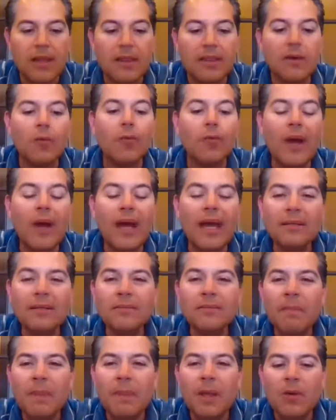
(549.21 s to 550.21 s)
The
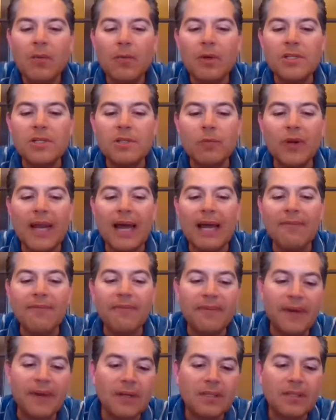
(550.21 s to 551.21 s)
when was when I
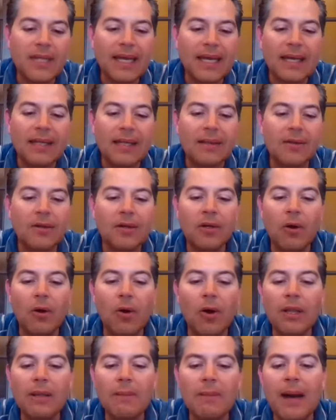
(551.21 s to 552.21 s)
felt I had learned
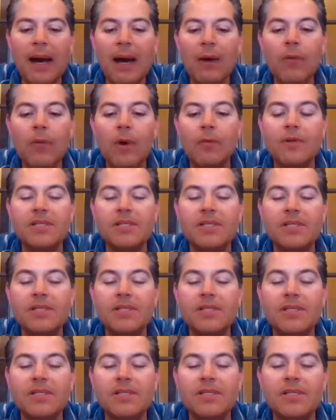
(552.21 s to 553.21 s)
all about what was
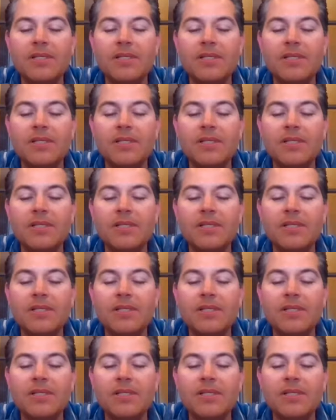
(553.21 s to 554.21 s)
needed to do on my own.